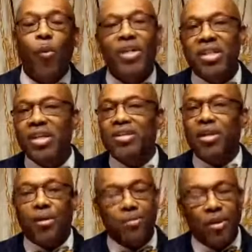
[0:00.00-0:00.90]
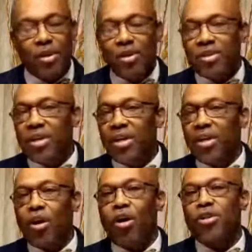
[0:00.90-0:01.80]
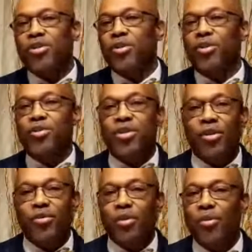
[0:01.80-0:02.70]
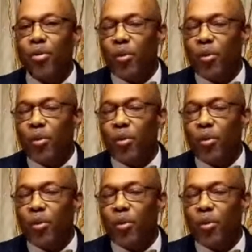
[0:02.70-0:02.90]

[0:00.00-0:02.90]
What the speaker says: We teach them, send cards to your children.